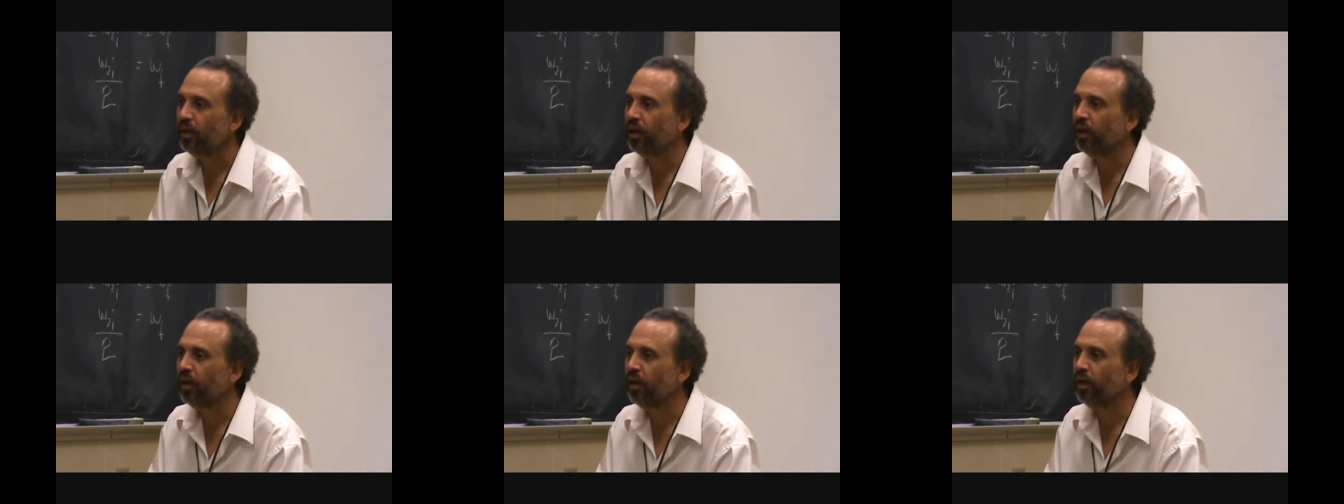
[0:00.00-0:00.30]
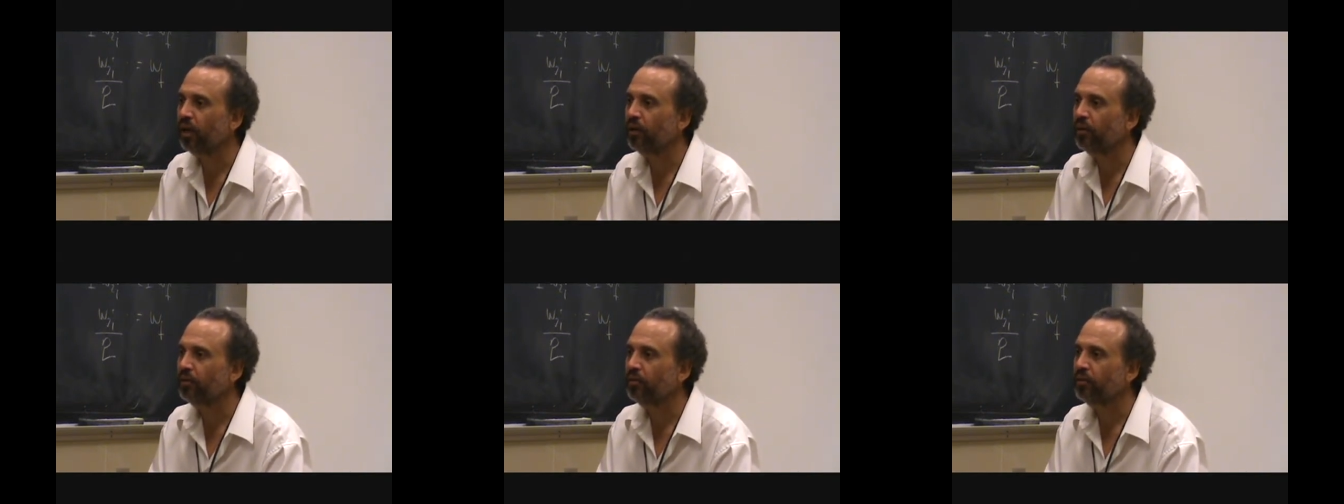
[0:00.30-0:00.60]

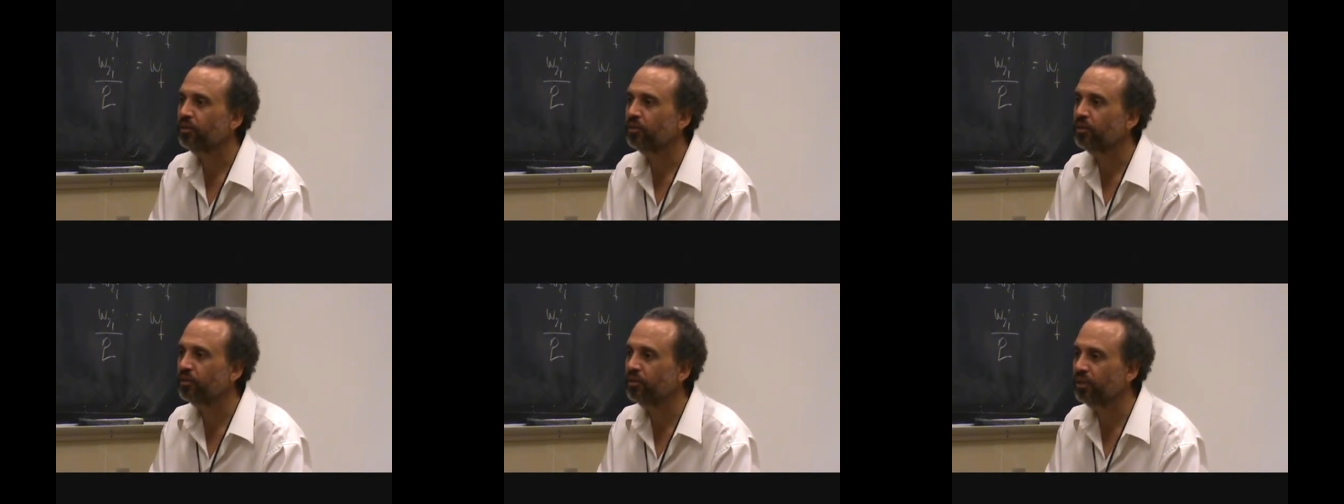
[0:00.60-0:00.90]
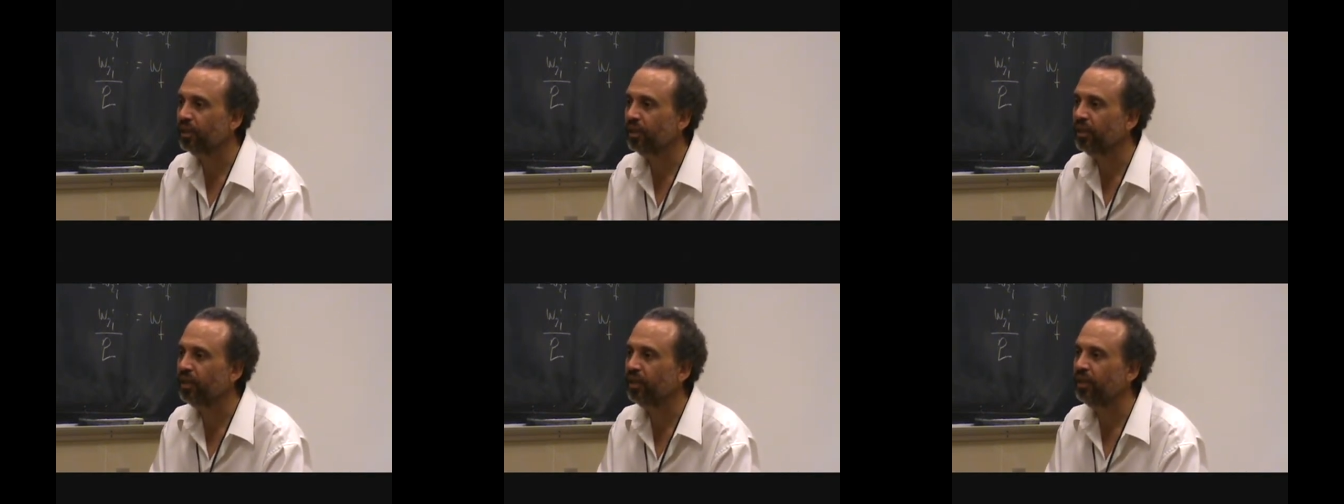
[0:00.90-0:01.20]
uh,
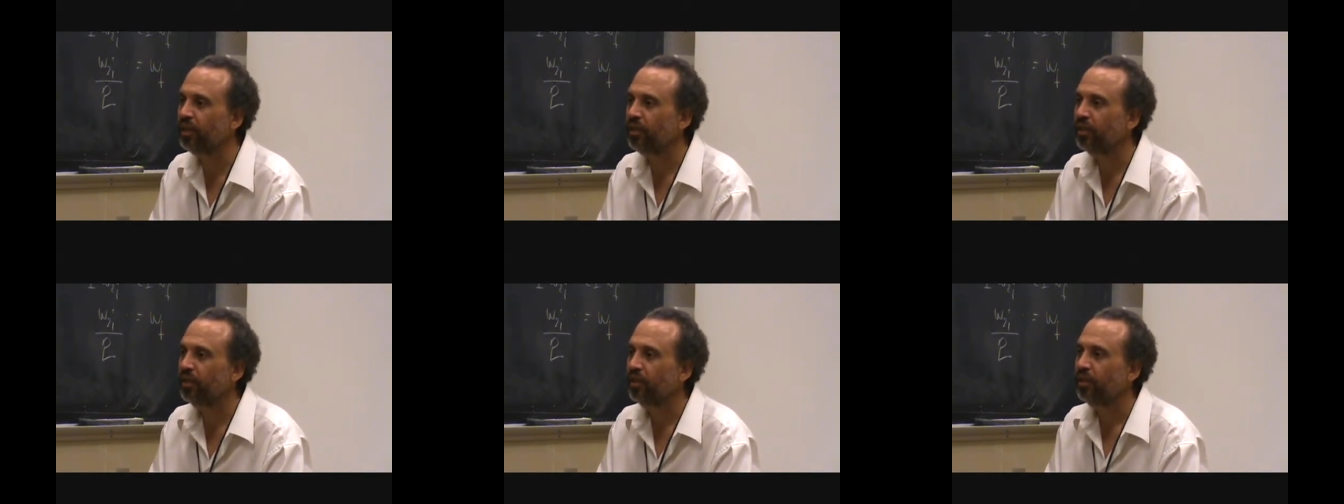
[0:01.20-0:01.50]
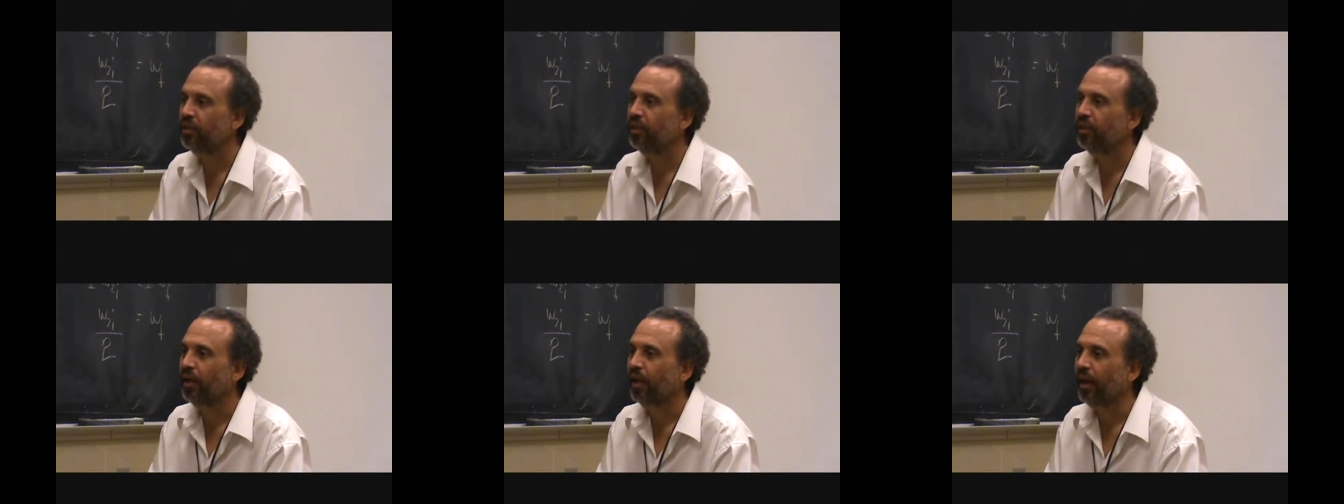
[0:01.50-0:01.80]
see
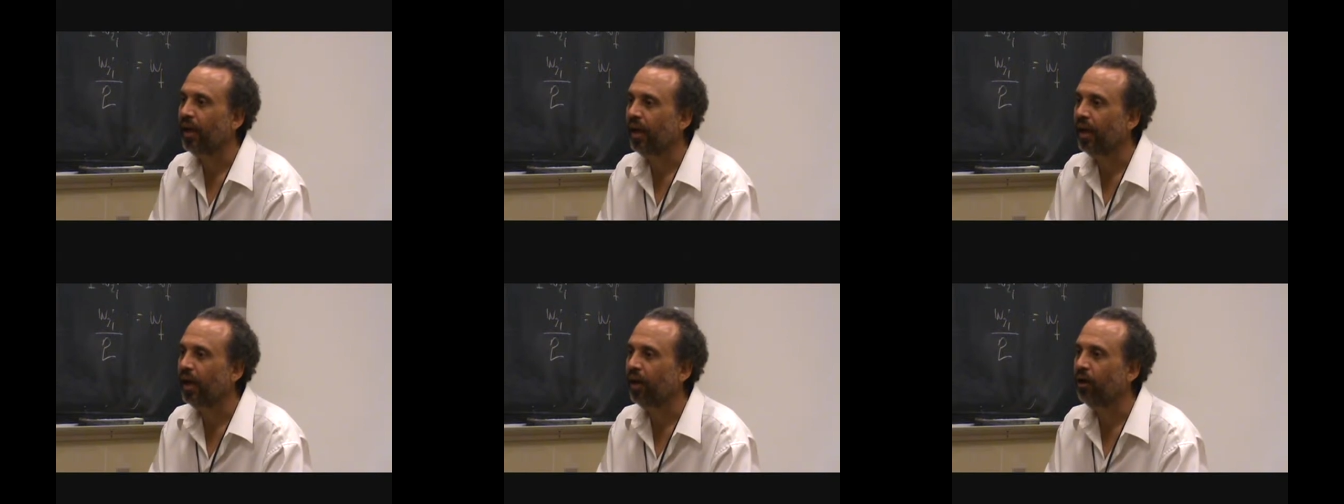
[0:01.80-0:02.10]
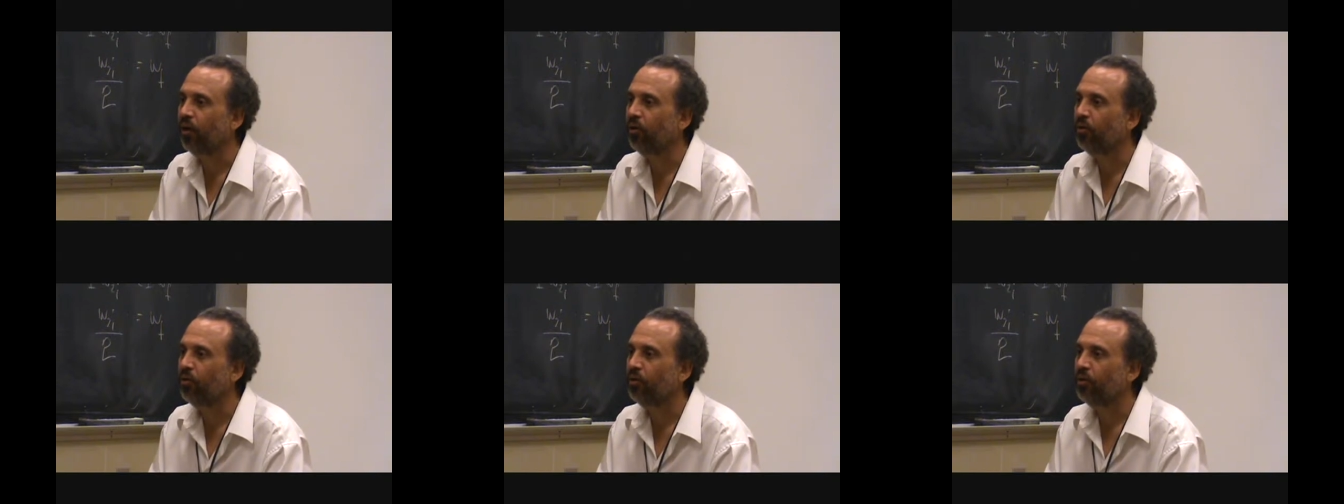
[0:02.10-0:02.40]

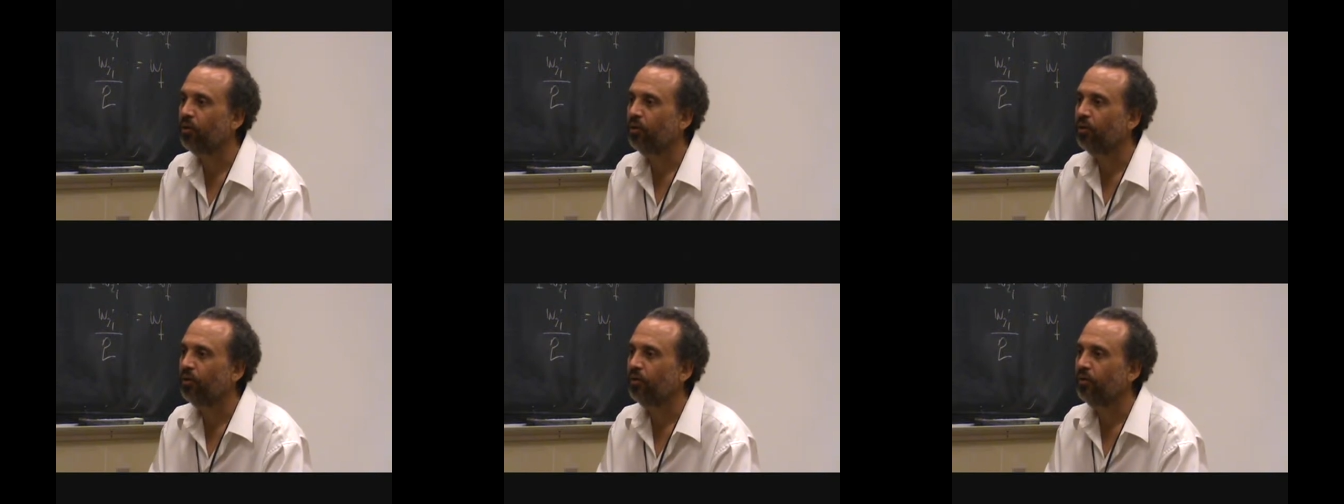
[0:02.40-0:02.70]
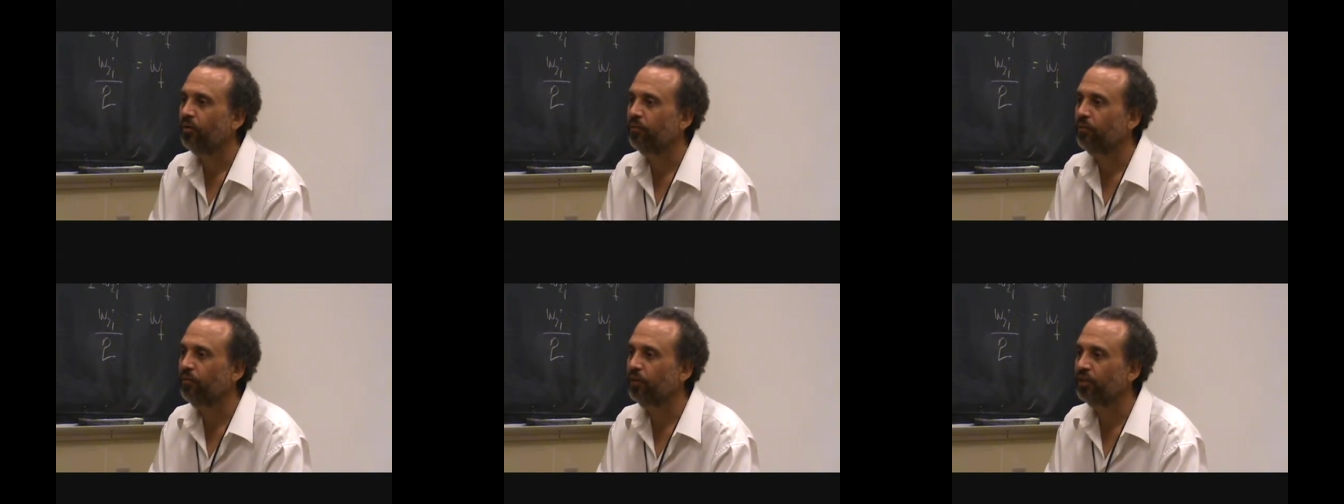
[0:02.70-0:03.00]
how
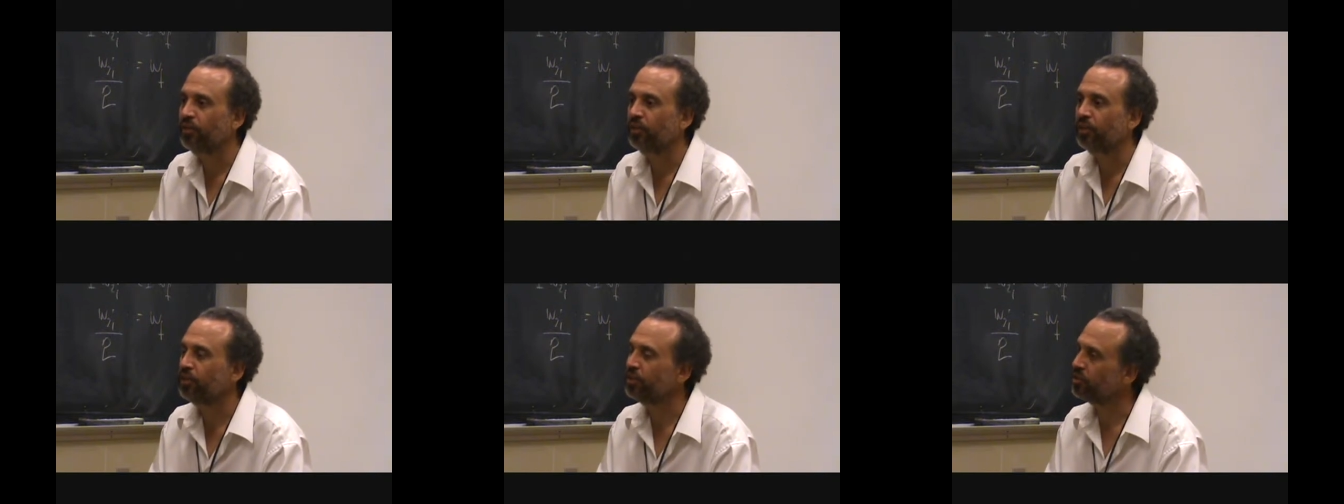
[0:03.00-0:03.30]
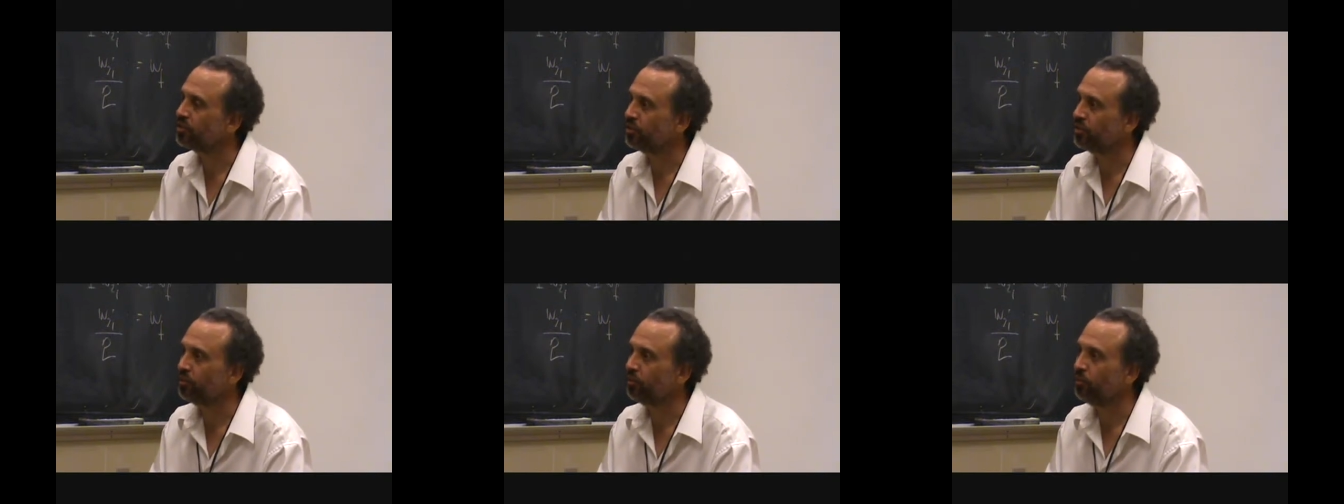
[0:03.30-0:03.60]

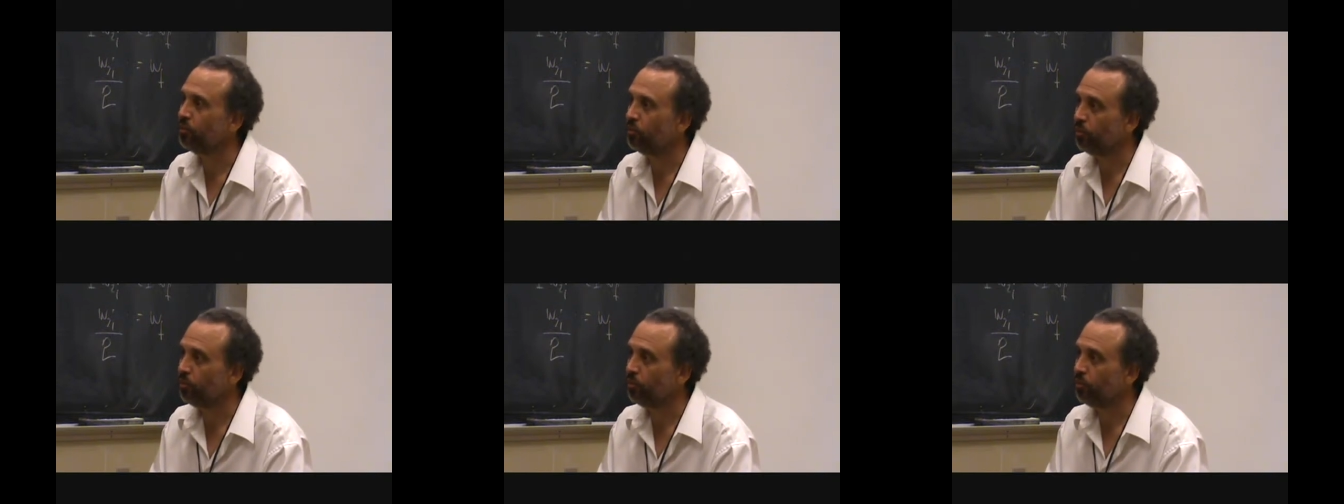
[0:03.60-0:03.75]
physics